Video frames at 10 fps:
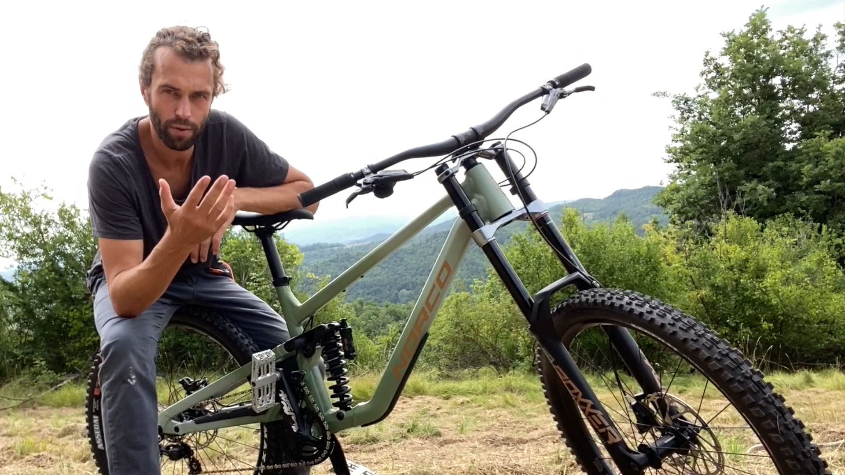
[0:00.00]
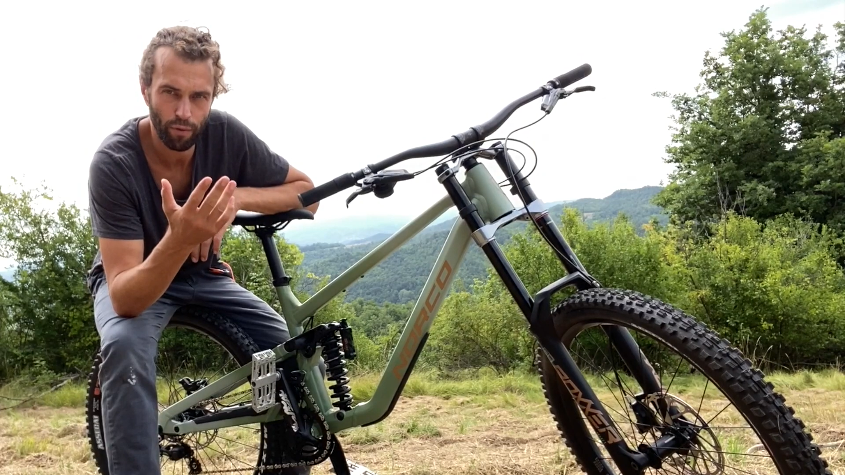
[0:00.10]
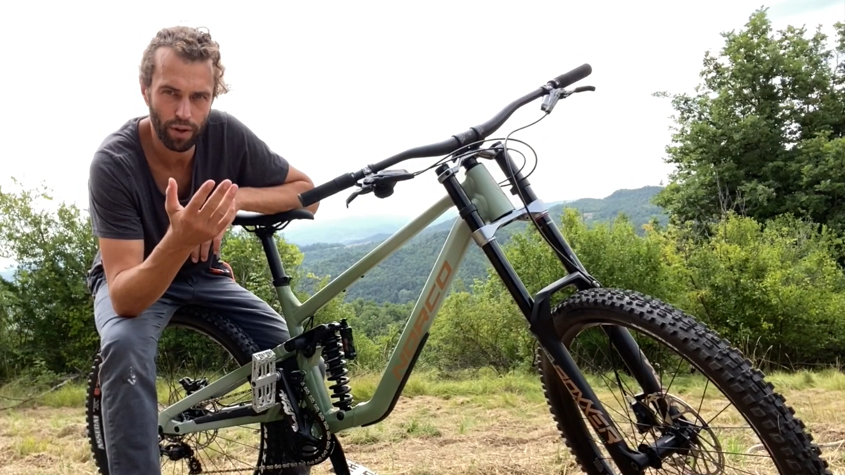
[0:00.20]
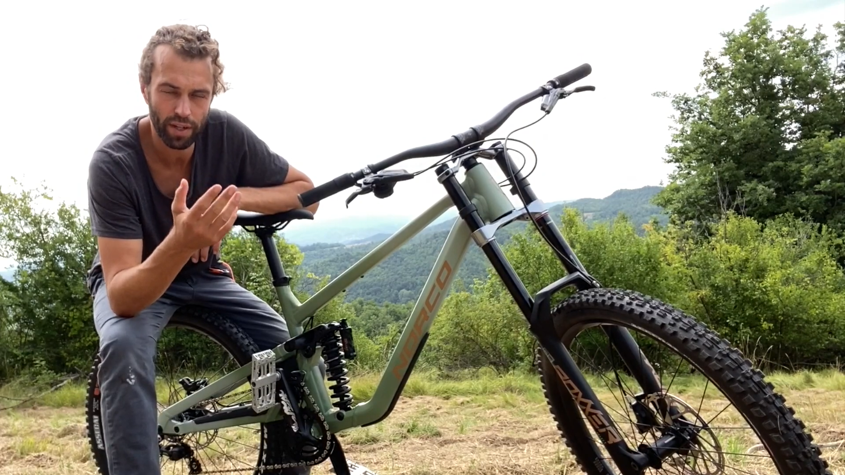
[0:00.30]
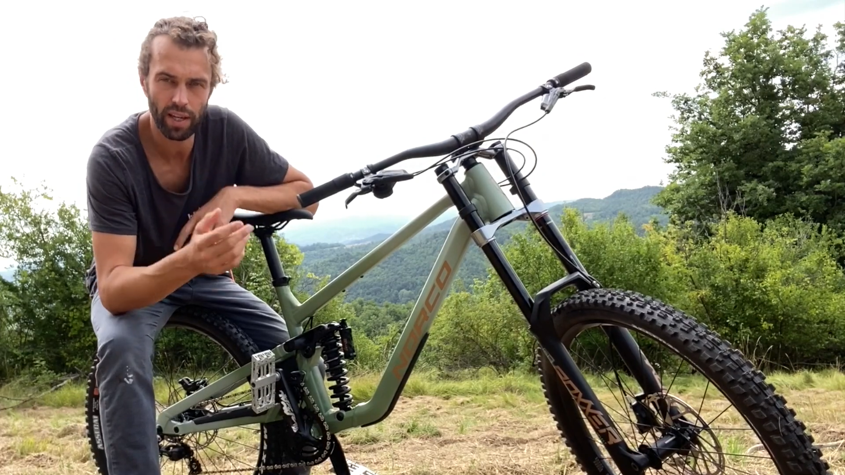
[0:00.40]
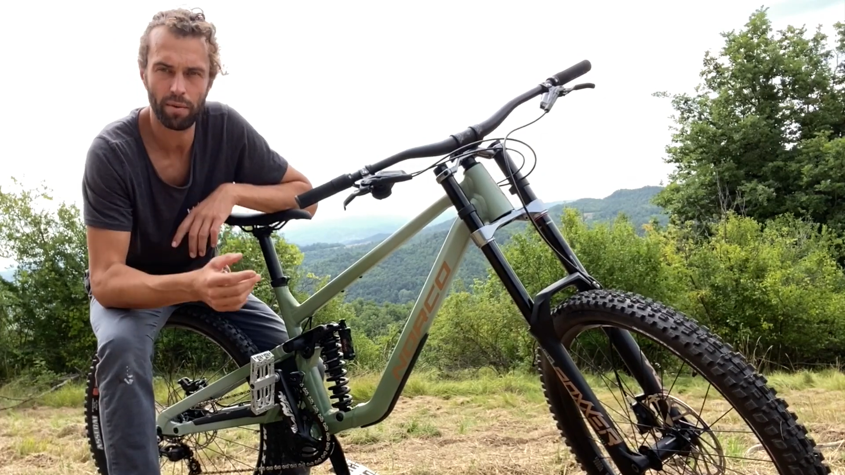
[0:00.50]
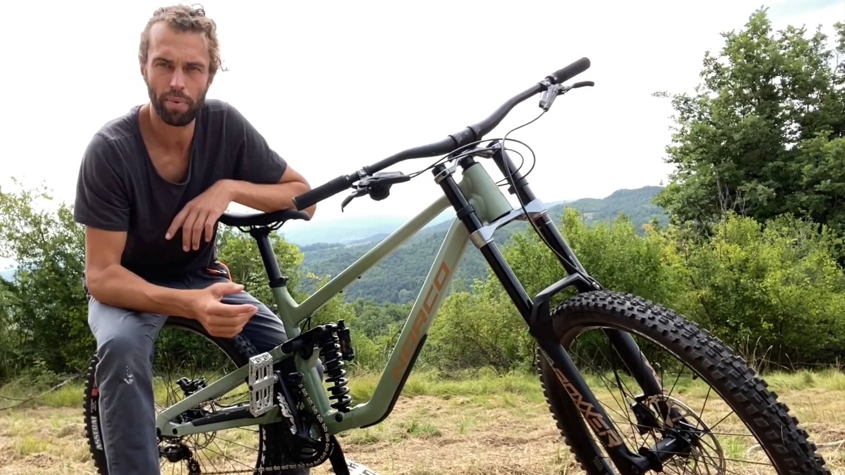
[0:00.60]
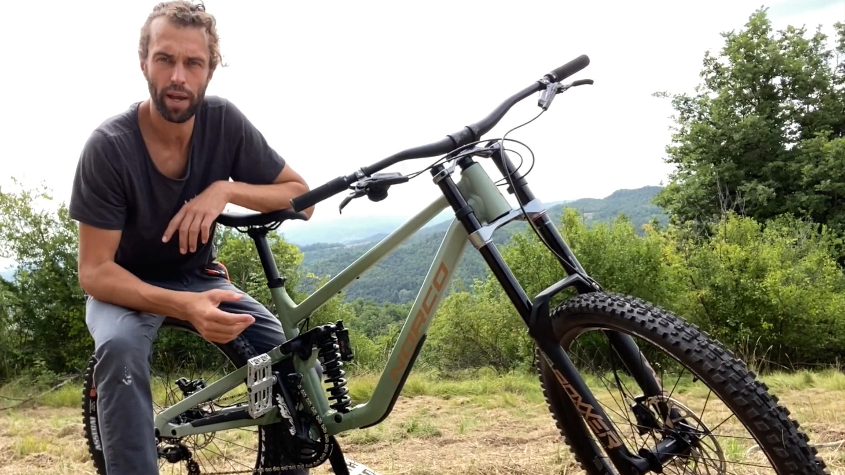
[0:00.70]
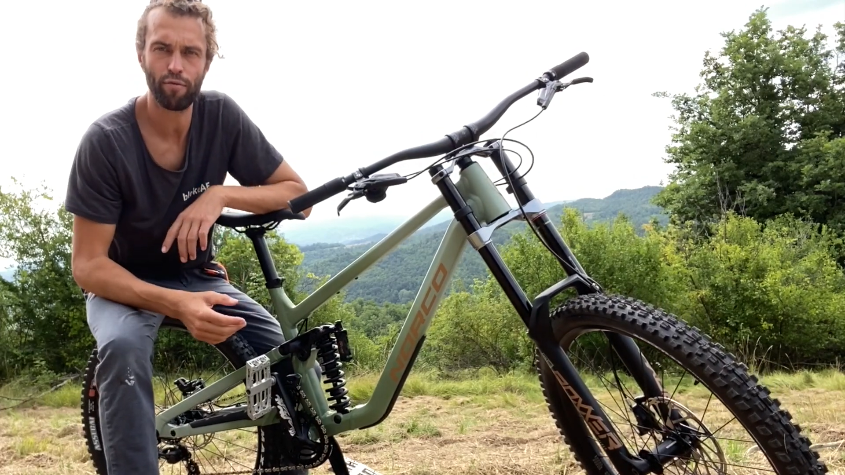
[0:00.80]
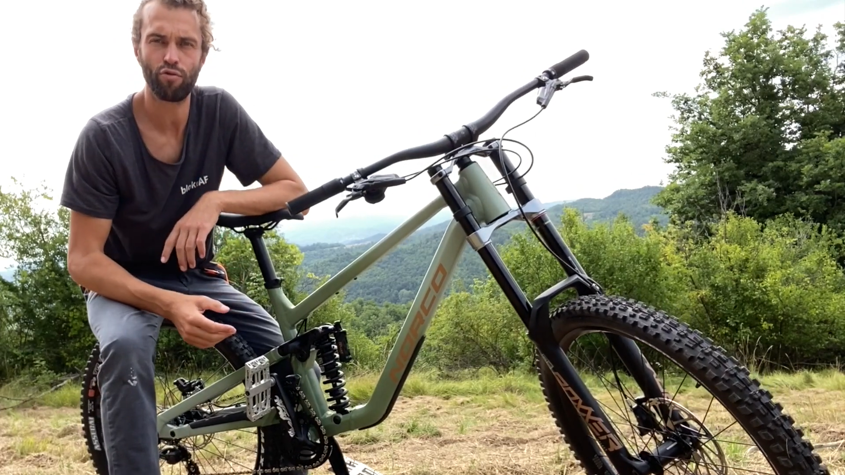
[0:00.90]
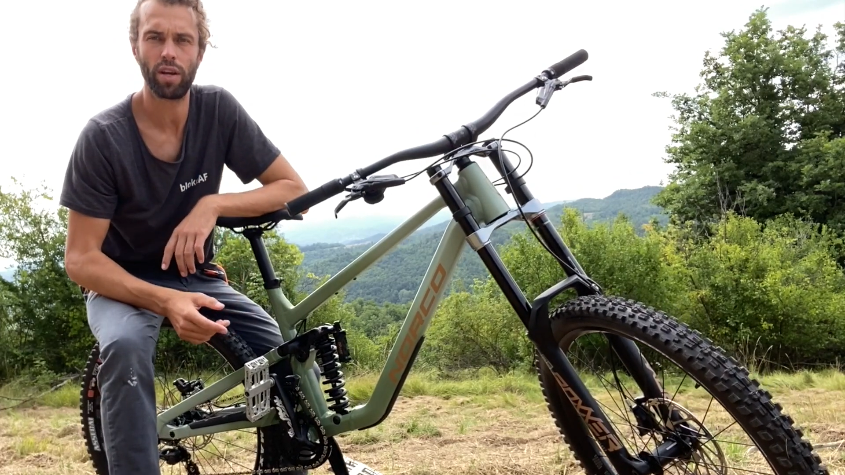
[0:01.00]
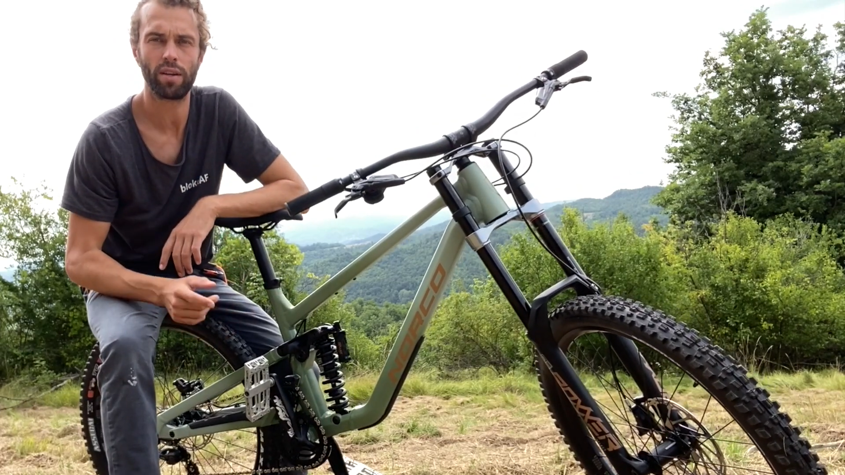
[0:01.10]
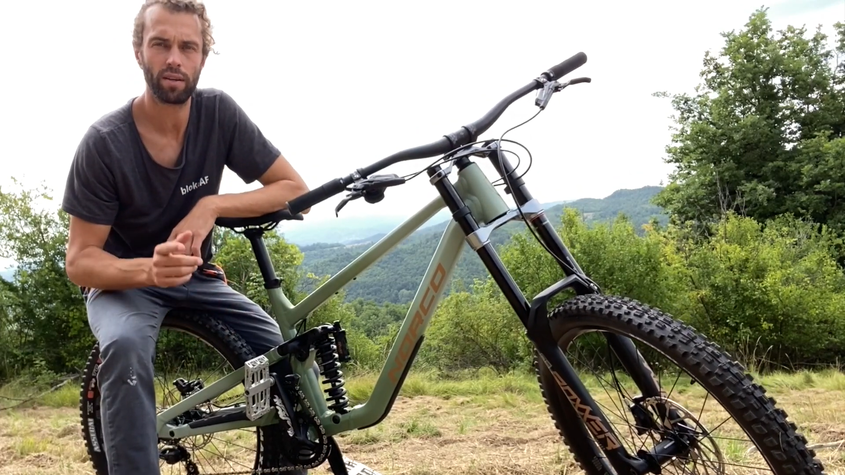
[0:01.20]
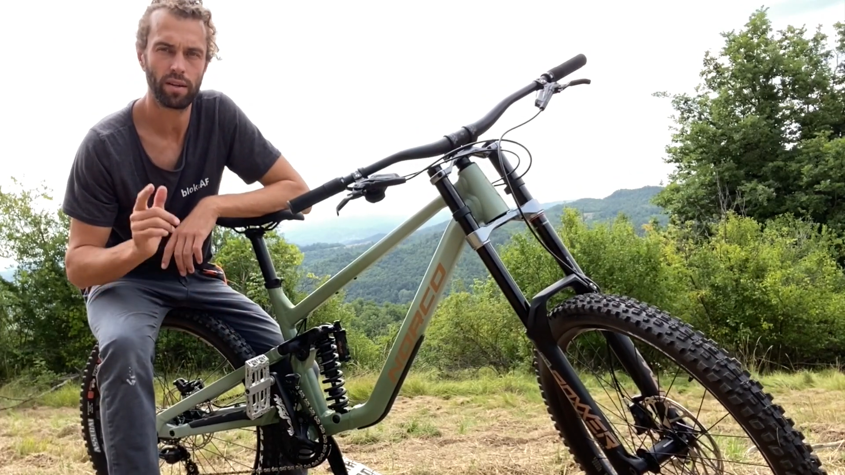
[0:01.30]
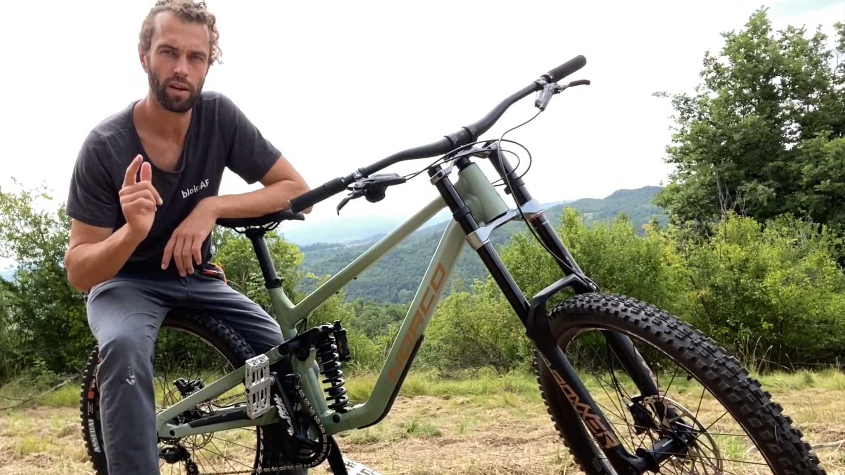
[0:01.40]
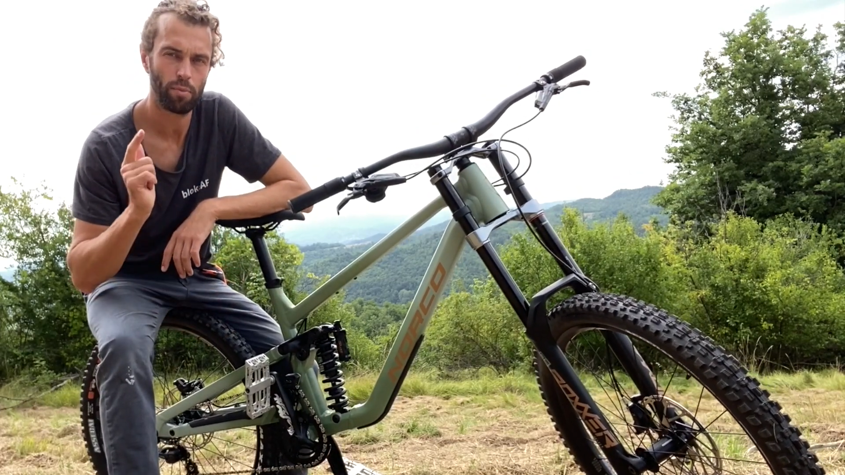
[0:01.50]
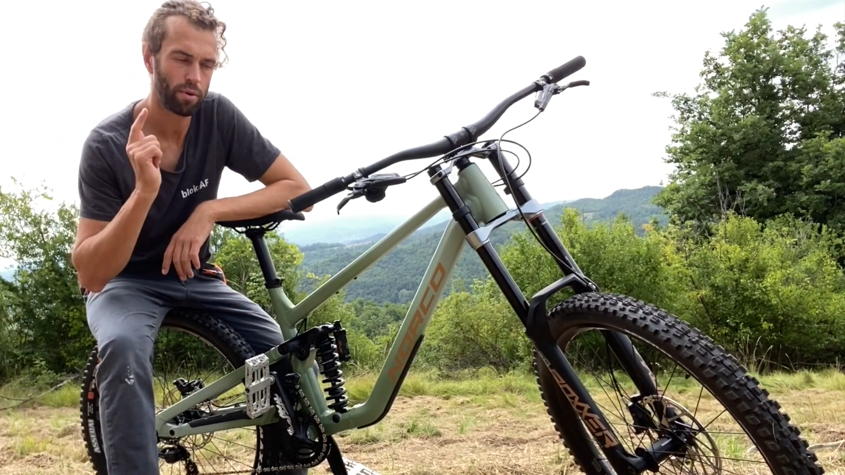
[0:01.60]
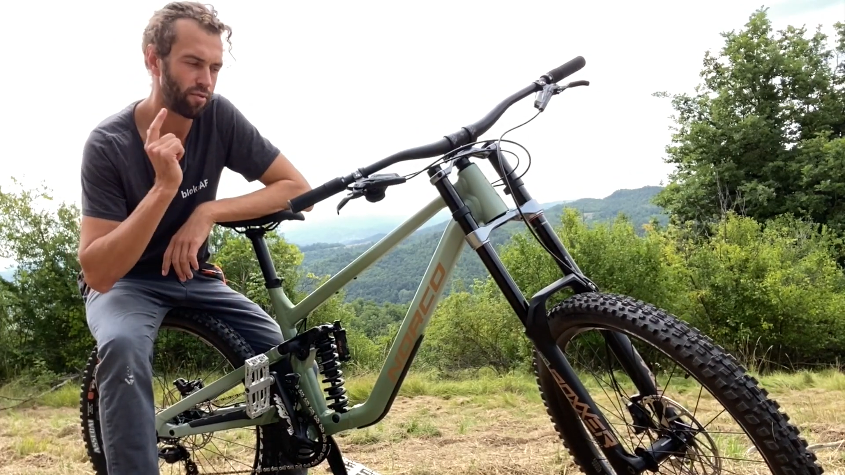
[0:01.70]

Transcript: fund it and pay for it I'll be